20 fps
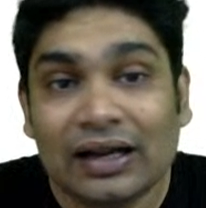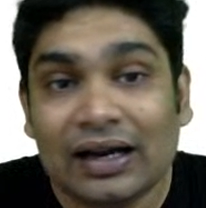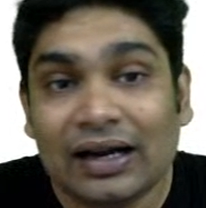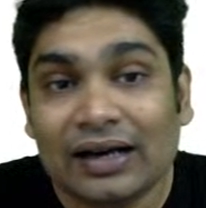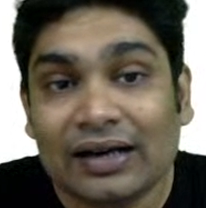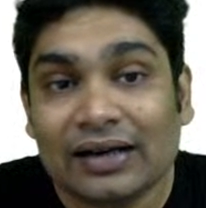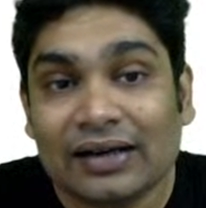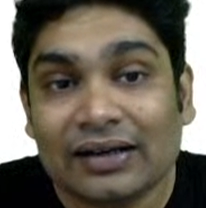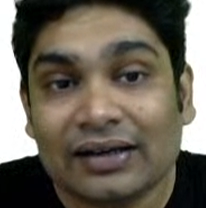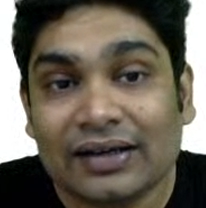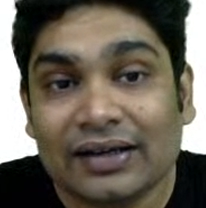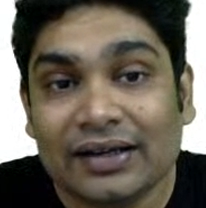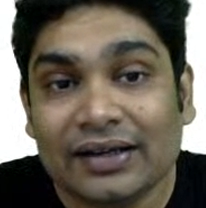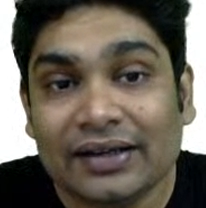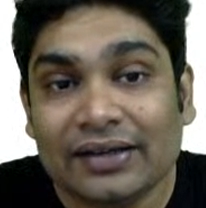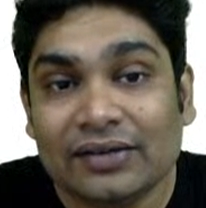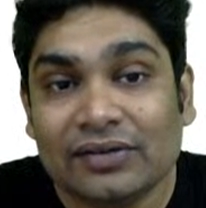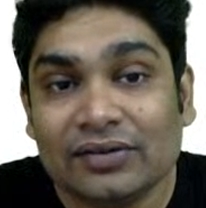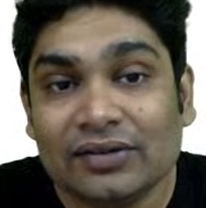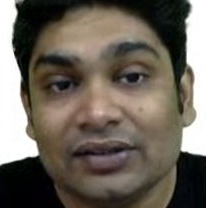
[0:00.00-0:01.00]
At t
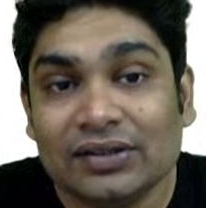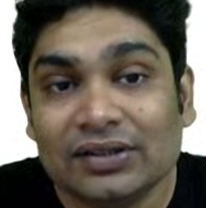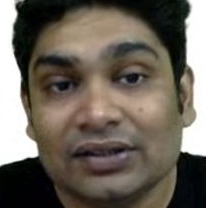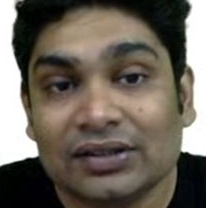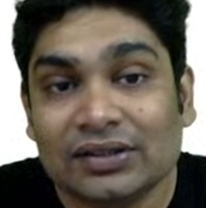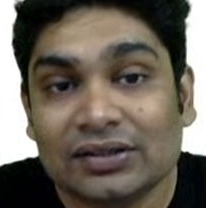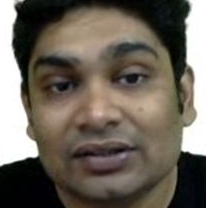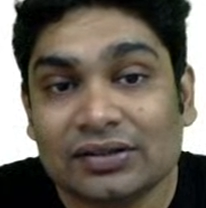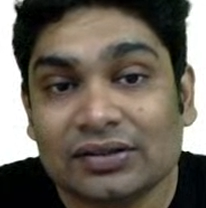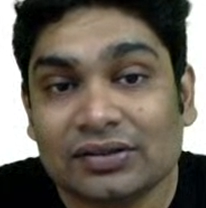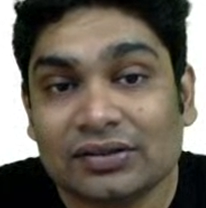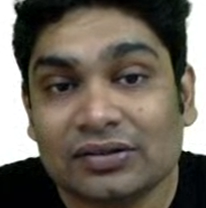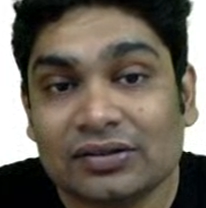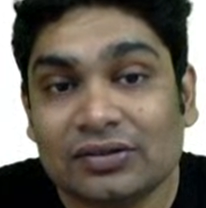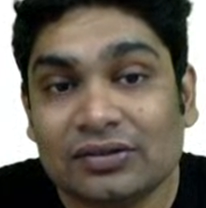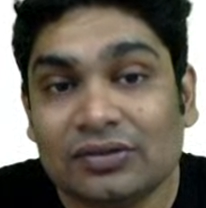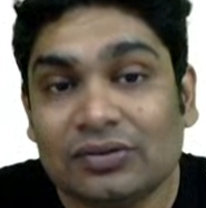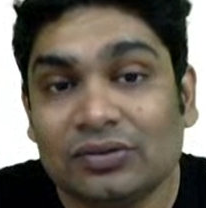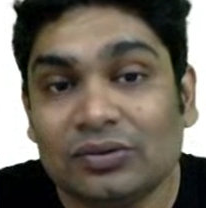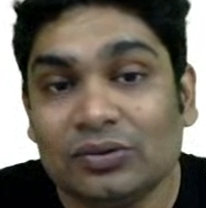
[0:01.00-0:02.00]
equals
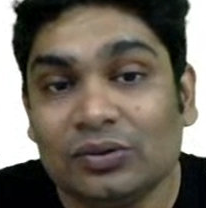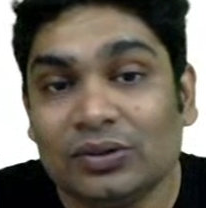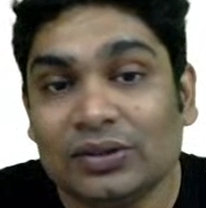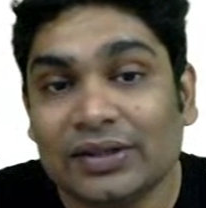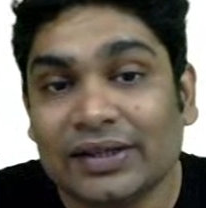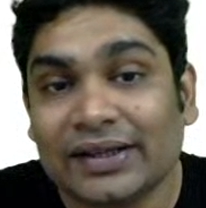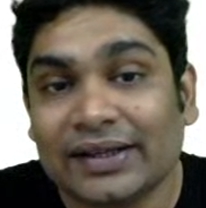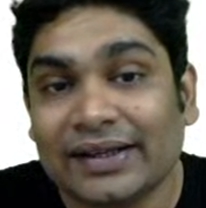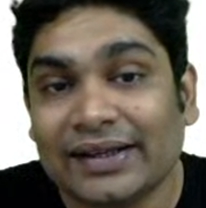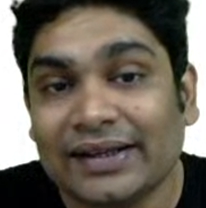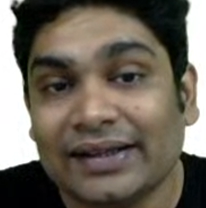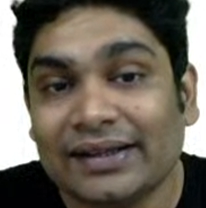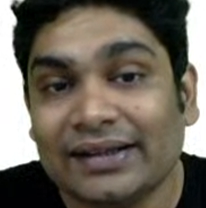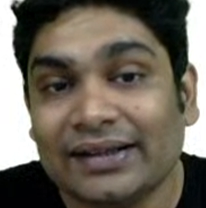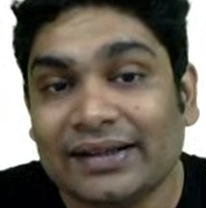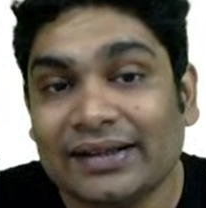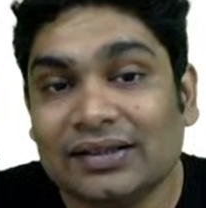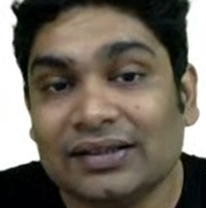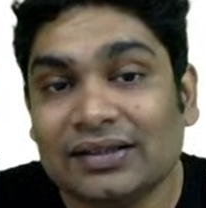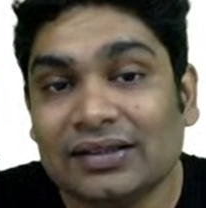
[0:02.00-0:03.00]
2
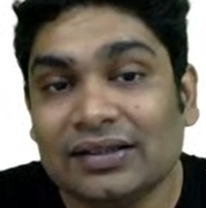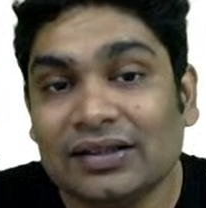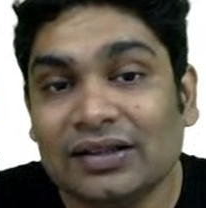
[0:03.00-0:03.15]
seconds.